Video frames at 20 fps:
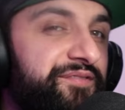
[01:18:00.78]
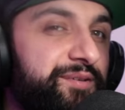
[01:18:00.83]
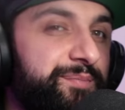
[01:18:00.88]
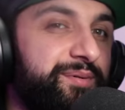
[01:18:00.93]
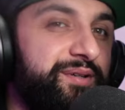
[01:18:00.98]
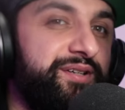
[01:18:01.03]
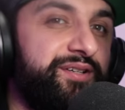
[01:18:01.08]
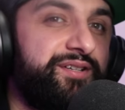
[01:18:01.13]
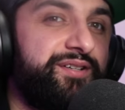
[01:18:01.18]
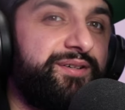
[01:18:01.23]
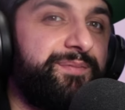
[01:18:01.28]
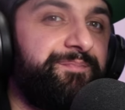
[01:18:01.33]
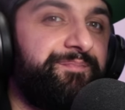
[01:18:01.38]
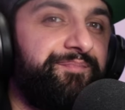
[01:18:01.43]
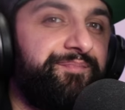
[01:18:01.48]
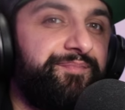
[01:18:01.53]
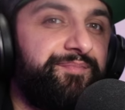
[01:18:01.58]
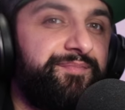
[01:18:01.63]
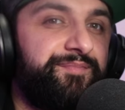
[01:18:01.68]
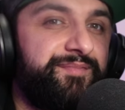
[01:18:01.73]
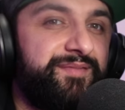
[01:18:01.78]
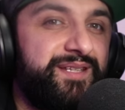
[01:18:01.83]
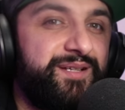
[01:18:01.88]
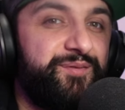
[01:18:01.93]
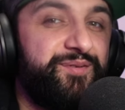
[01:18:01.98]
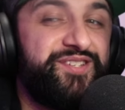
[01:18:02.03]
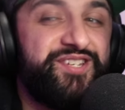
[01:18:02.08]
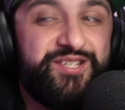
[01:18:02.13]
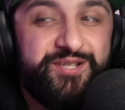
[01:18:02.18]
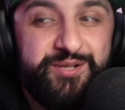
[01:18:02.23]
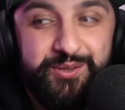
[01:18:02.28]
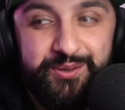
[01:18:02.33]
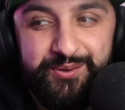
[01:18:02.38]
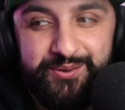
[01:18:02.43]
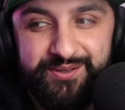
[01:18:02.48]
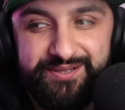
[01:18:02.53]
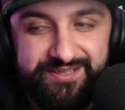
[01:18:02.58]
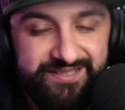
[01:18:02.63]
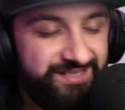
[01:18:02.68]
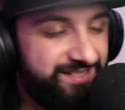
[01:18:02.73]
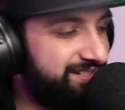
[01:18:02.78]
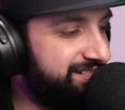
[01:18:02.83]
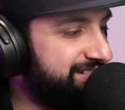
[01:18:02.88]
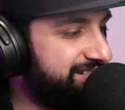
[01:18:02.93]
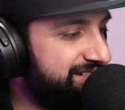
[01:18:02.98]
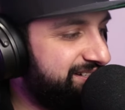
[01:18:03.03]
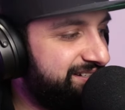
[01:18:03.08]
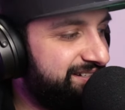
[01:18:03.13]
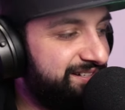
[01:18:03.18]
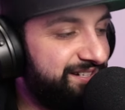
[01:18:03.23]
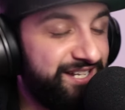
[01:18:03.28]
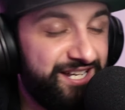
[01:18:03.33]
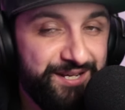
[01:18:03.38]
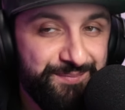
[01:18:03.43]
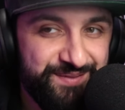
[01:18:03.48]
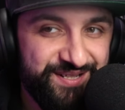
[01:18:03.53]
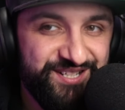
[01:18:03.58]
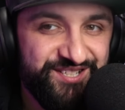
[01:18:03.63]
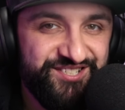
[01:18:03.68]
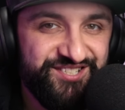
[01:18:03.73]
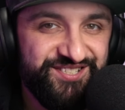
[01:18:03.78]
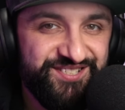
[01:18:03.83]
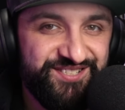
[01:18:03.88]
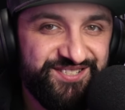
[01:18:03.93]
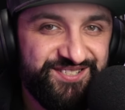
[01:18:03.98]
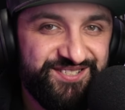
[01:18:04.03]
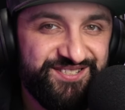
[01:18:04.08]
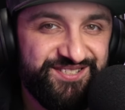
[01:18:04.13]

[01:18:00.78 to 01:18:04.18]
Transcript: the book, which is called Emergence.